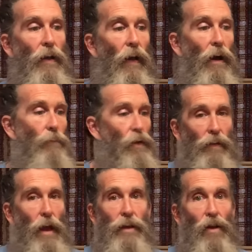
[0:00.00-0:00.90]
Um, there's
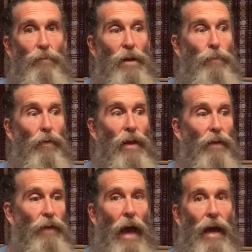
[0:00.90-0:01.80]
a lot of young people that
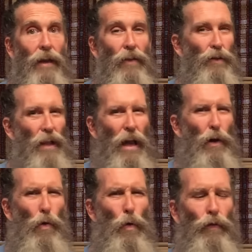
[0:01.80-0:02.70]
have got it. There's a lot
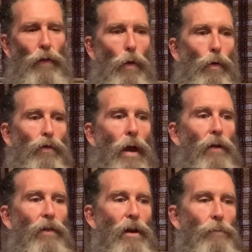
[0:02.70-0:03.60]
of old souls
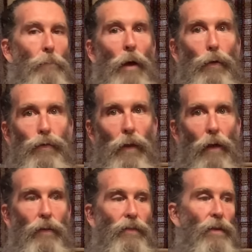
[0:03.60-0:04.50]
out there, but most
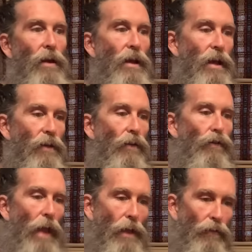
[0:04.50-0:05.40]
of us, it
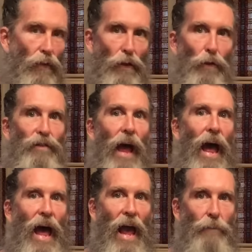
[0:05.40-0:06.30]
just takes a little
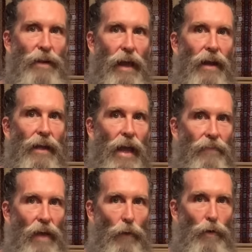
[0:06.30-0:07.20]
time to kind of
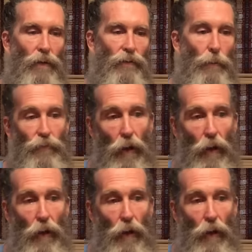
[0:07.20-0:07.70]
gain that wisdom.